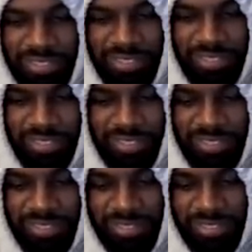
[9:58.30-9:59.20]

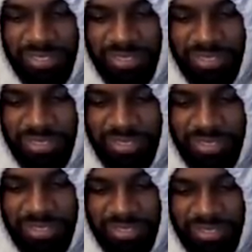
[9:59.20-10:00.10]

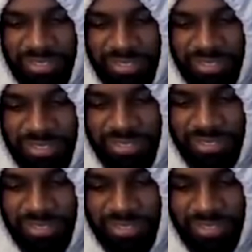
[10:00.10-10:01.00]

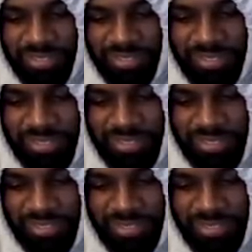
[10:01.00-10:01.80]
(not speaking)